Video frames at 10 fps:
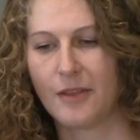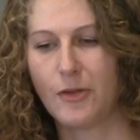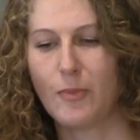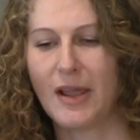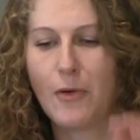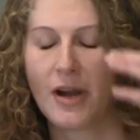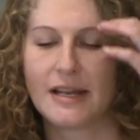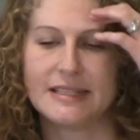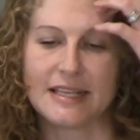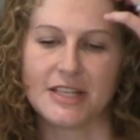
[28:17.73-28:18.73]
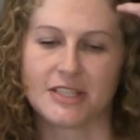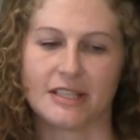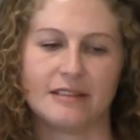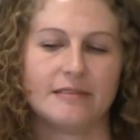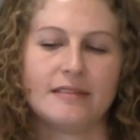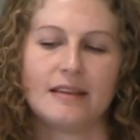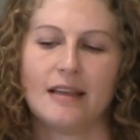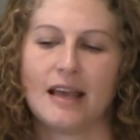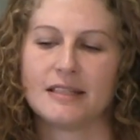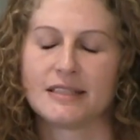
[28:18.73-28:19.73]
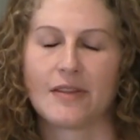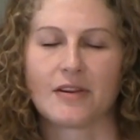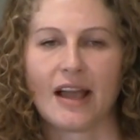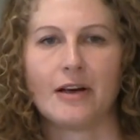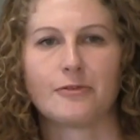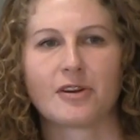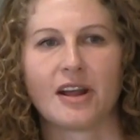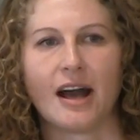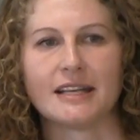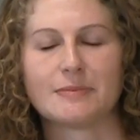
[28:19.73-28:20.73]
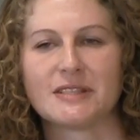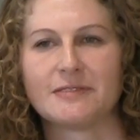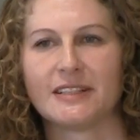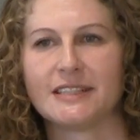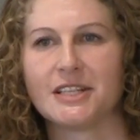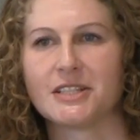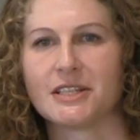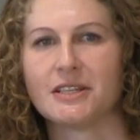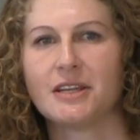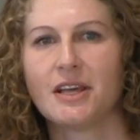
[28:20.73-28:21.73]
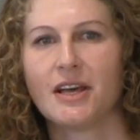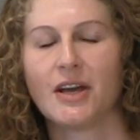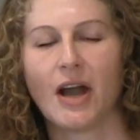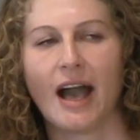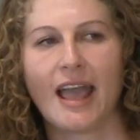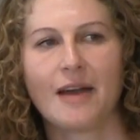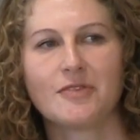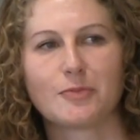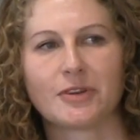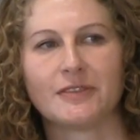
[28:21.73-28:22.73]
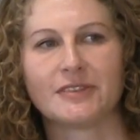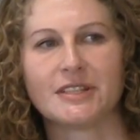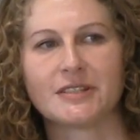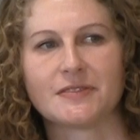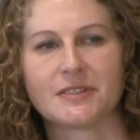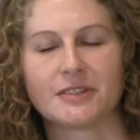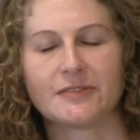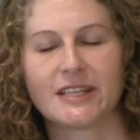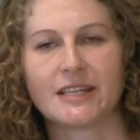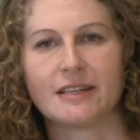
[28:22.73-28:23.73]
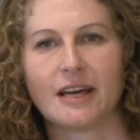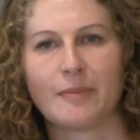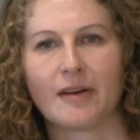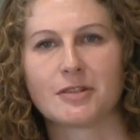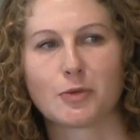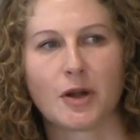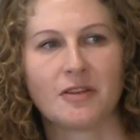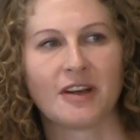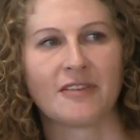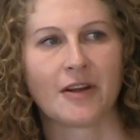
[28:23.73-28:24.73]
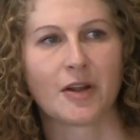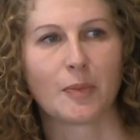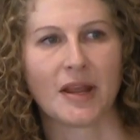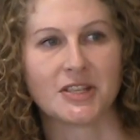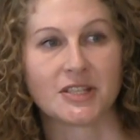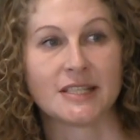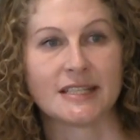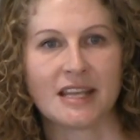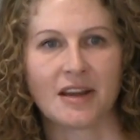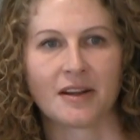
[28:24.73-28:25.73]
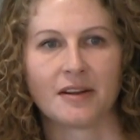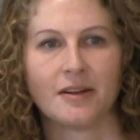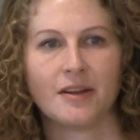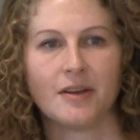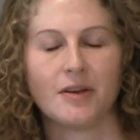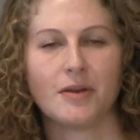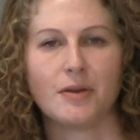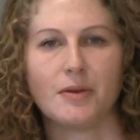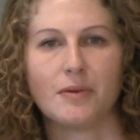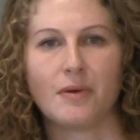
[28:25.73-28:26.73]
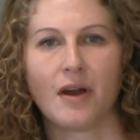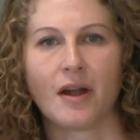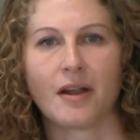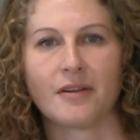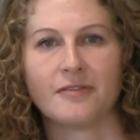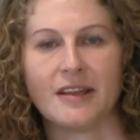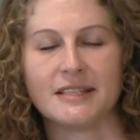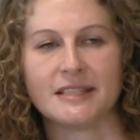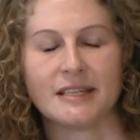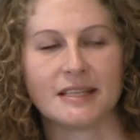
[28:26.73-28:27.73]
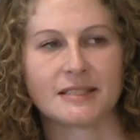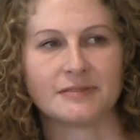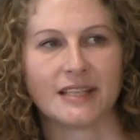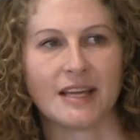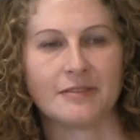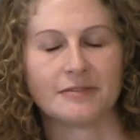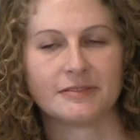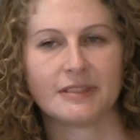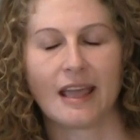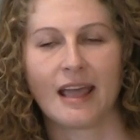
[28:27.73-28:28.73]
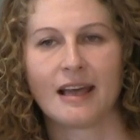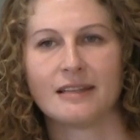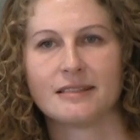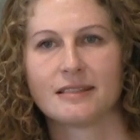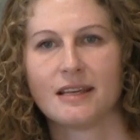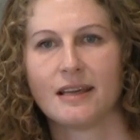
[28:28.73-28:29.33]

through my organization at Southern California Hospice Foundation, I have the privilege of serving about 2,500 patients a year who are facing end of life. And